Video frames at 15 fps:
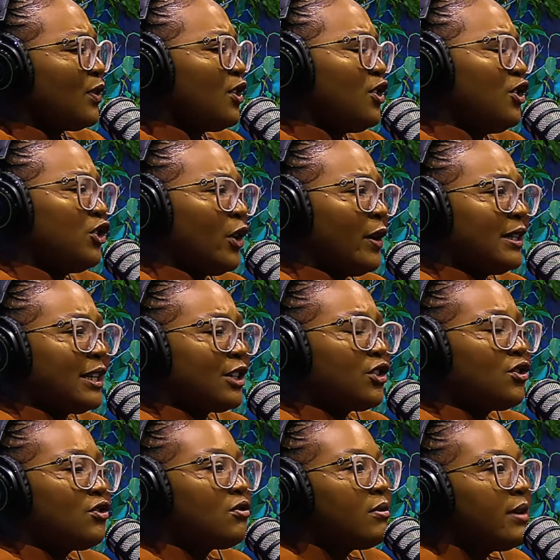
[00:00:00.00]
So it's
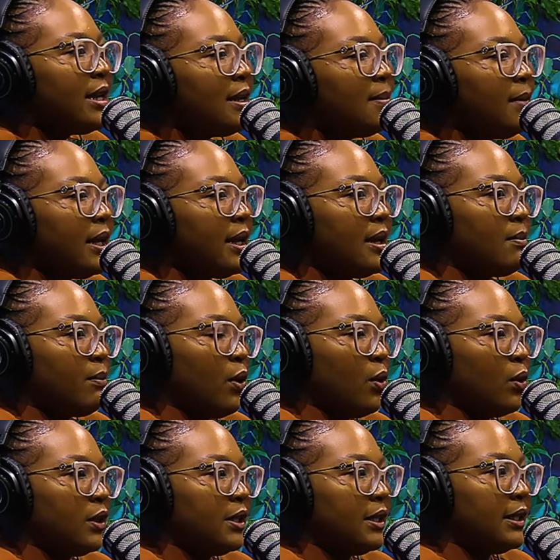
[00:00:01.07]
extremely
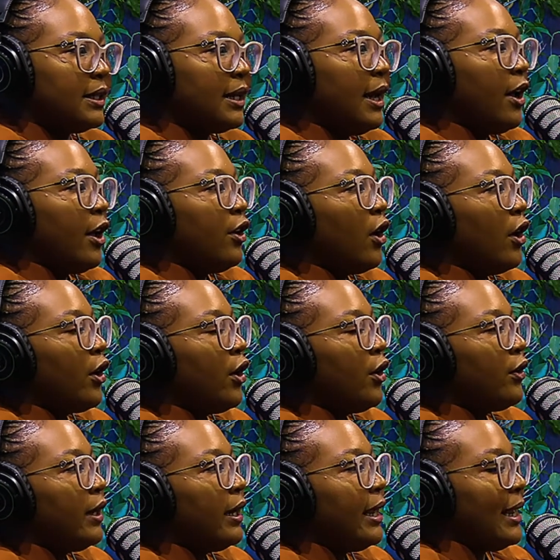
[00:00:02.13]
important, not
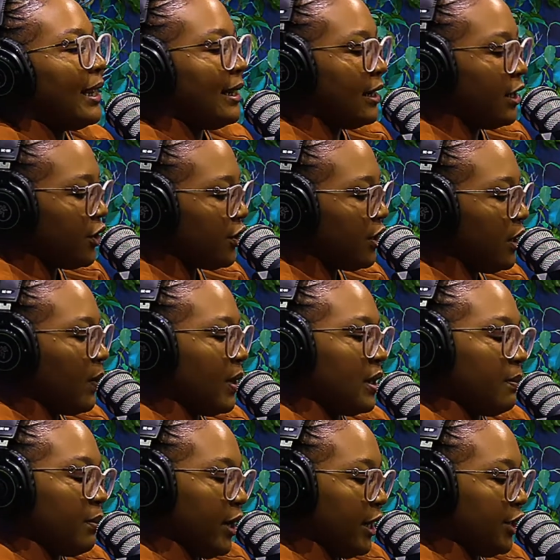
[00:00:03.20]
only initially when the
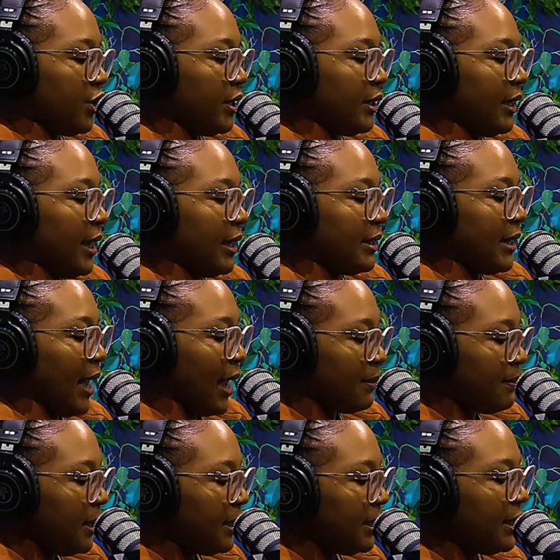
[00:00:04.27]
patient gets
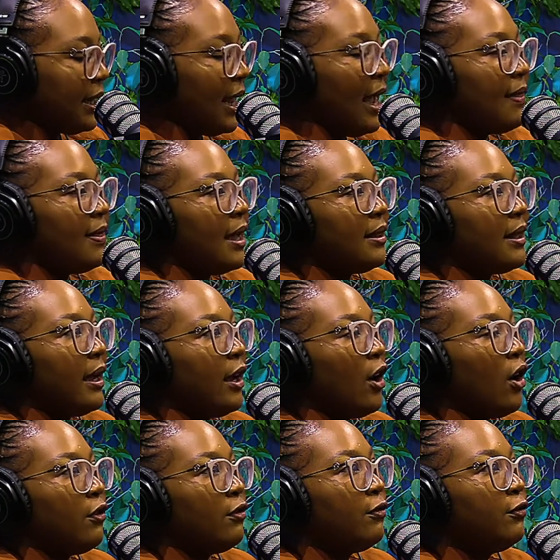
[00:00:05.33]
admitted, that they are
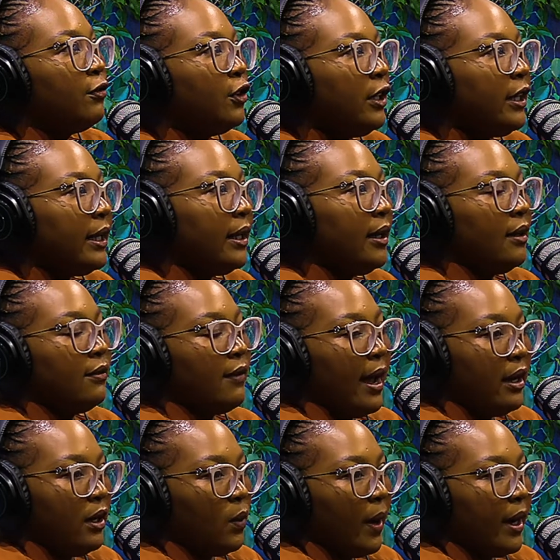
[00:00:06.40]
fully
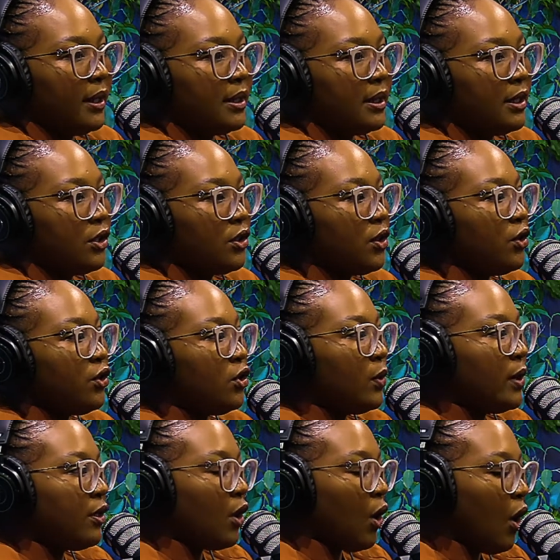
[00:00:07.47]
evaluated. So
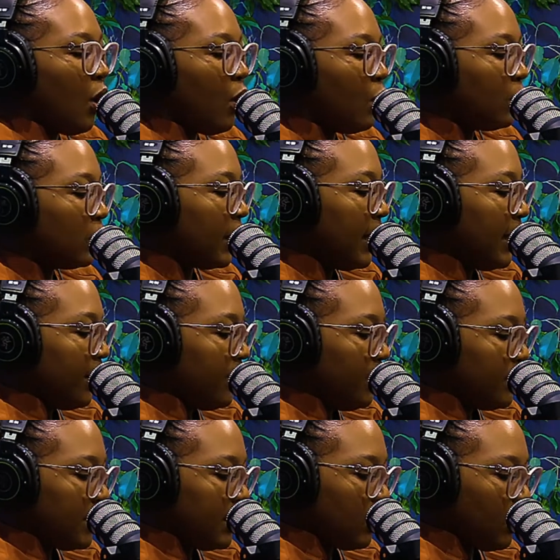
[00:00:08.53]

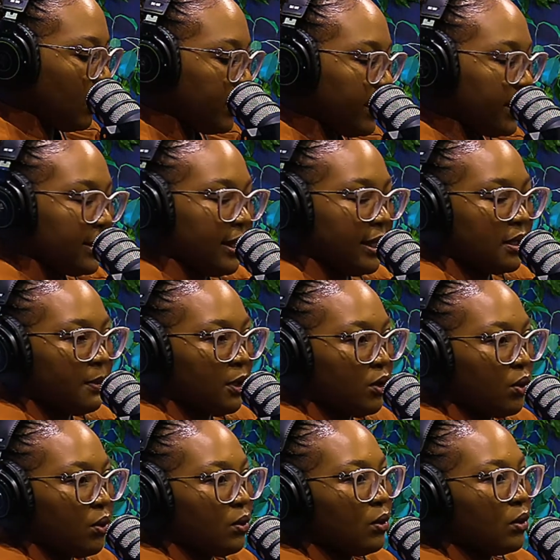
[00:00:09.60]
using all the assessment
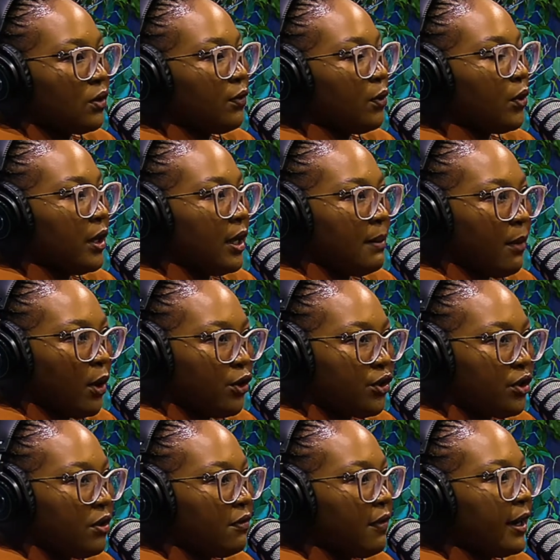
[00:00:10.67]
tools for the
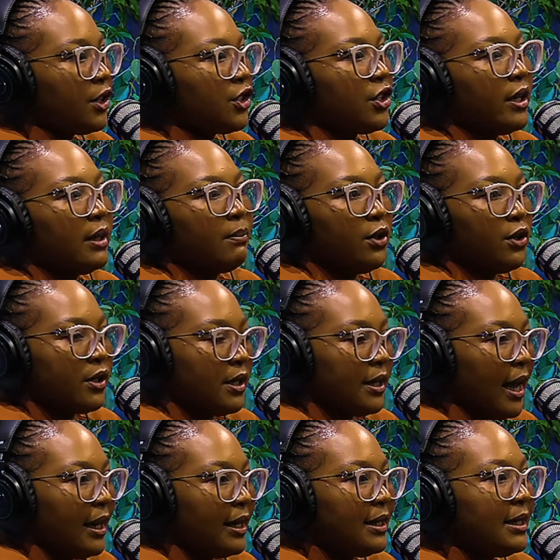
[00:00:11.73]
emotional functioning,
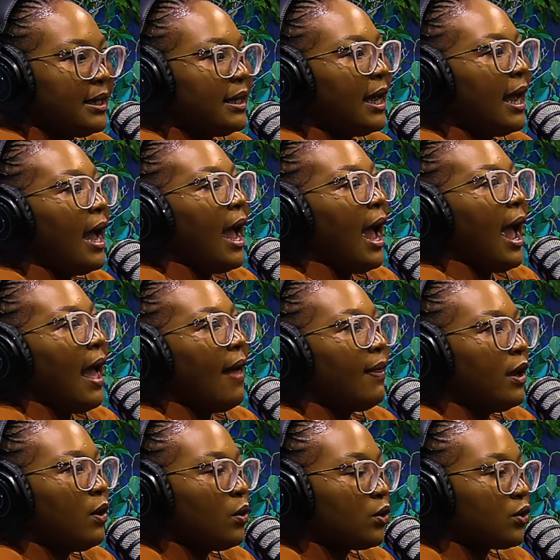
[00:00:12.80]
personality, and then
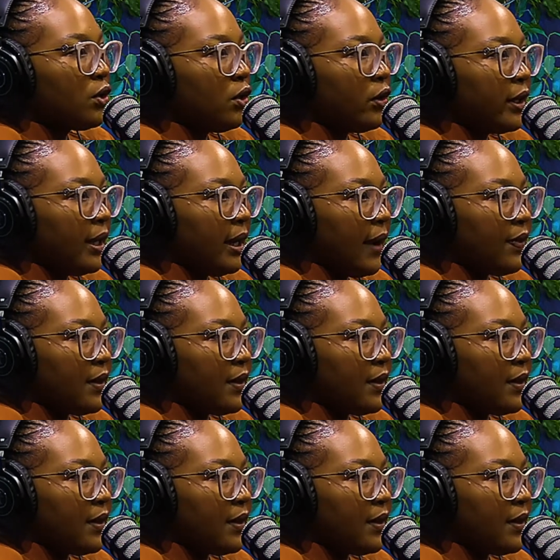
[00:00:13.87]
also looking at the